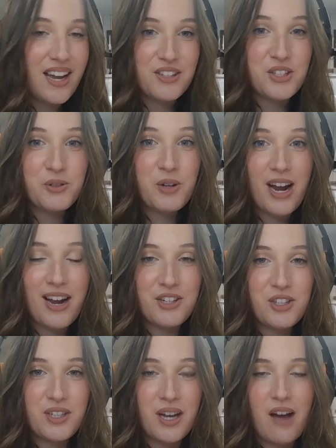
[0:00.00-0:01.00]
yeah, so we're
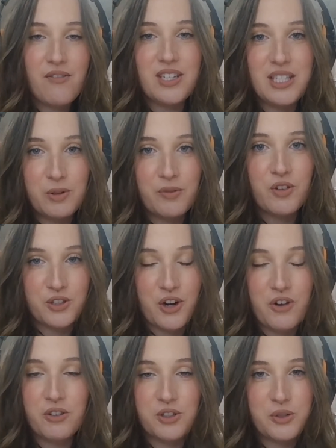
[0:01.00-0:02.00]
actually obviously we're
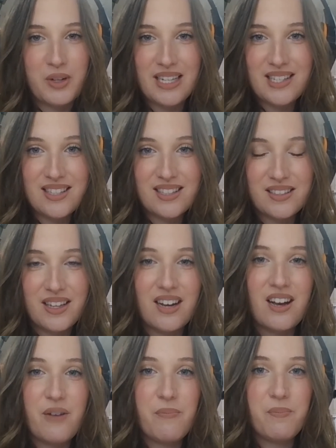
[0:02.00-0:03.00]
fraternal twins,
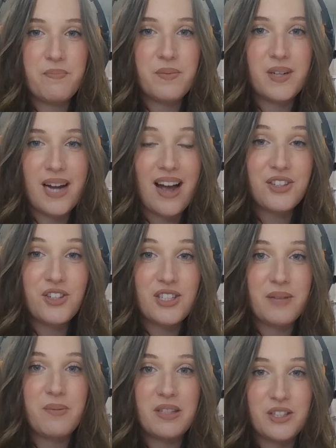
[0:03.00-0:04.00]
um, but
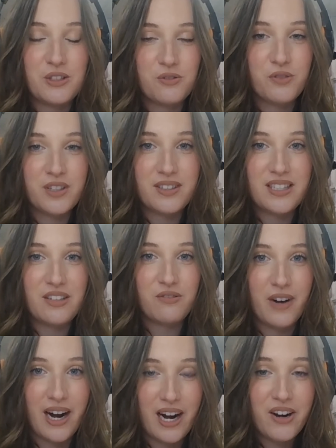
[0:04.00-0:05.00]
actually something that's
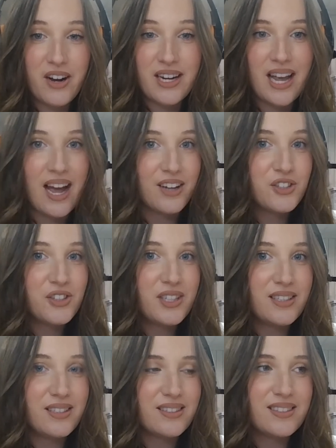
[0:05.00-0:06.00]
really rare, and I
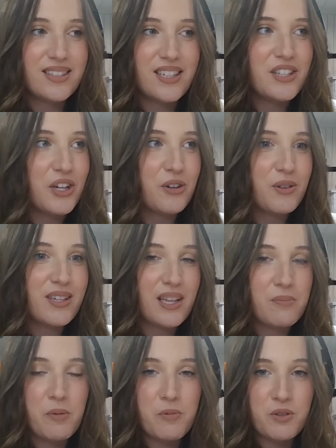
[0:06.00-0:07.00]
actually didn't know
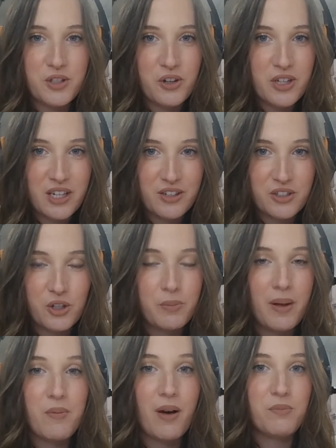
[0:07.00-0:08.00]
this. I'm almost 30
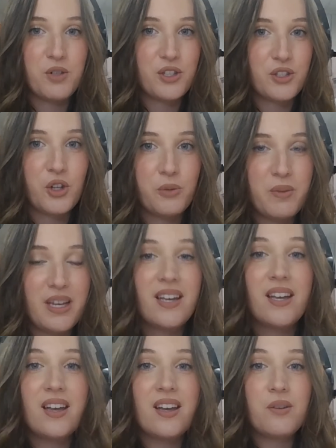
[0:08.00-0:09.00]
years old. My mom just
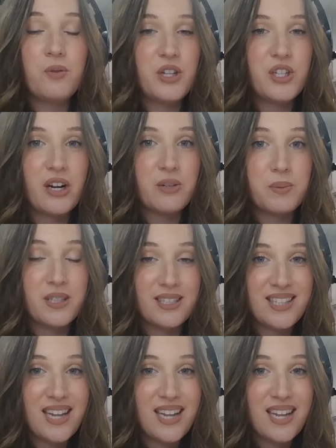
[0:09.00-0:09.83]
told me we shared a